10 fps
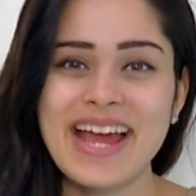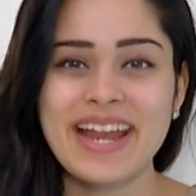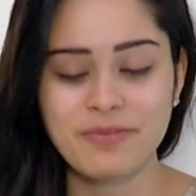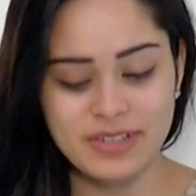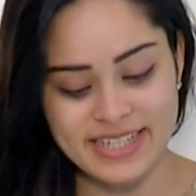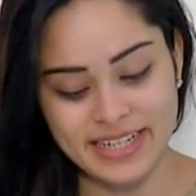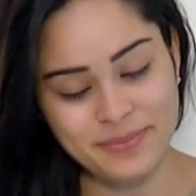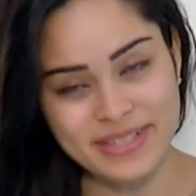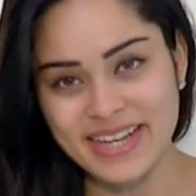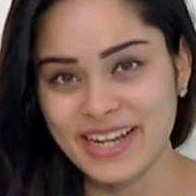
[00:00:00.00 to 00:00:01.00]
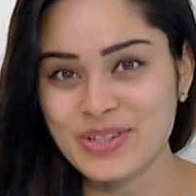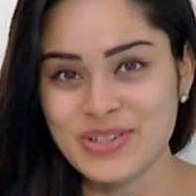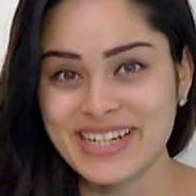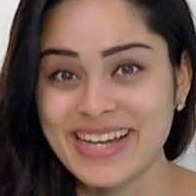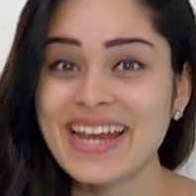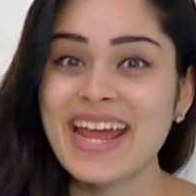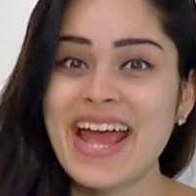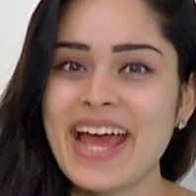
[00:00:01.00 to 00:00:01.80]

and I'm with Telly Masala today,